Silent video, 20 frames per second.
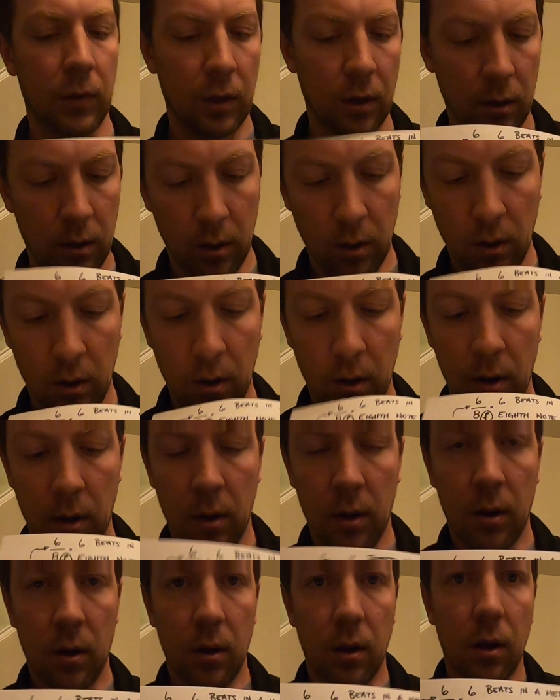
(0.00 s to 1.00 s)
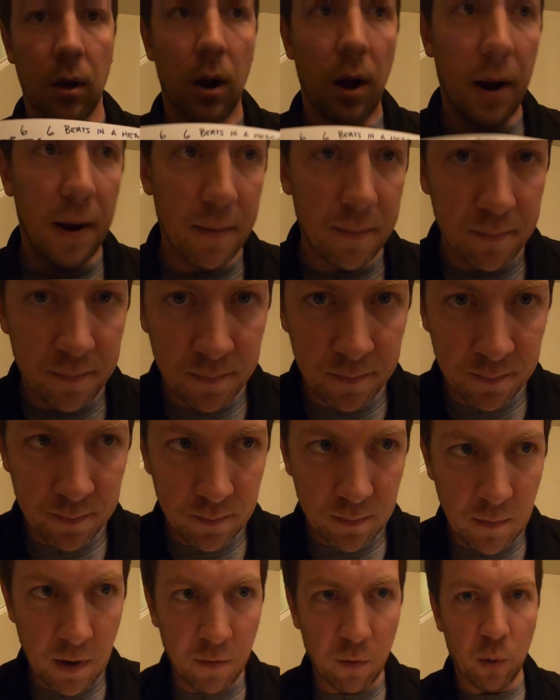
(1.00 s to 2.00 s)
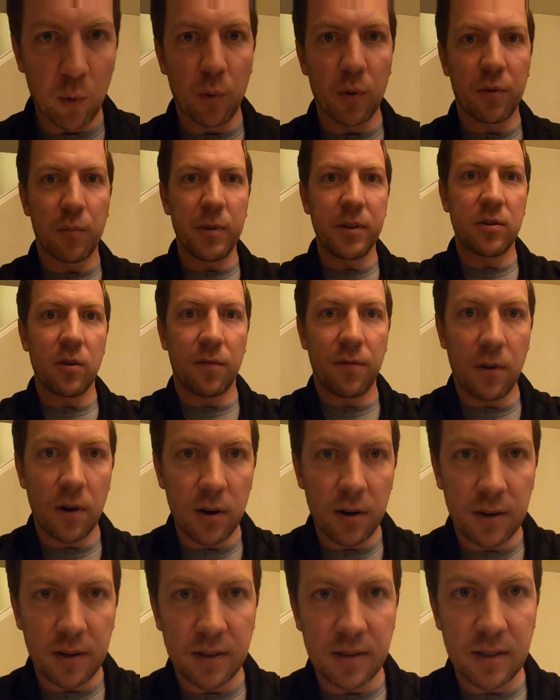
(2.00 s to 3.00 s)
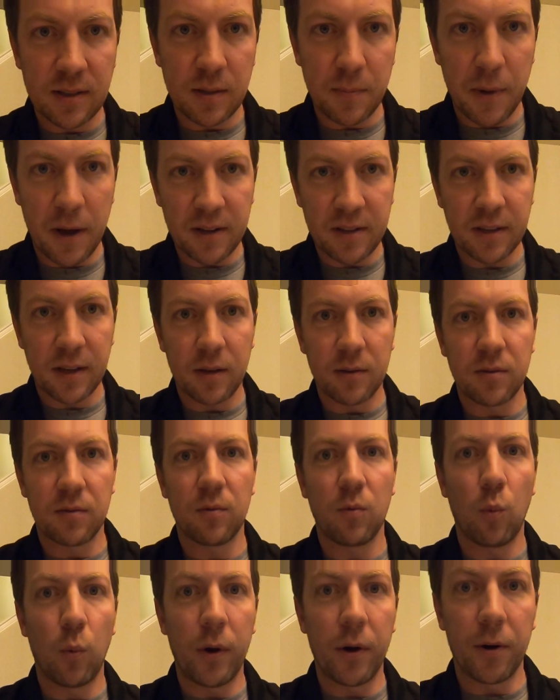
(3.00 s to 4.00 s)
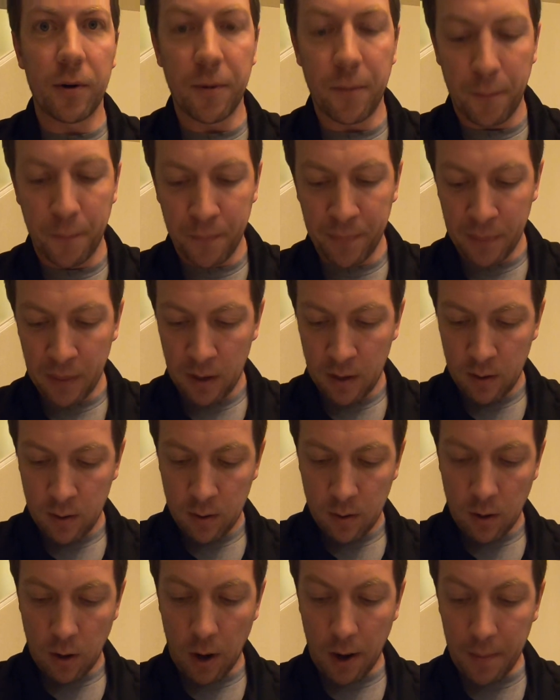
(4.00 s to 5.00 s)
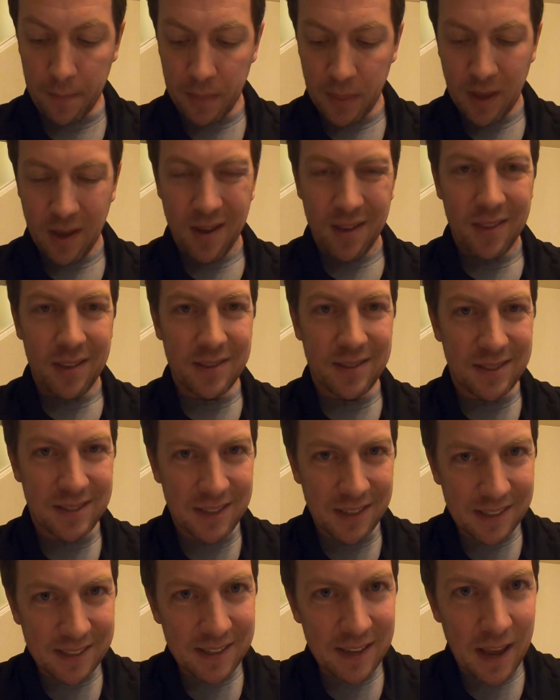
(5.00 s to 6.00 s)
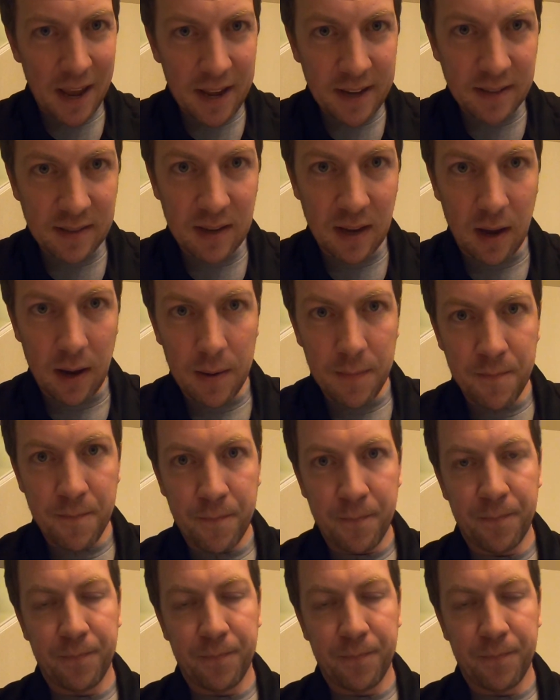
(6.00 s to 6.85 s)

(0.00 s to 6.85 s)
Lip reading: All right. Everyone with me so far? Because it's about to get weird. All right. The 6/8 time.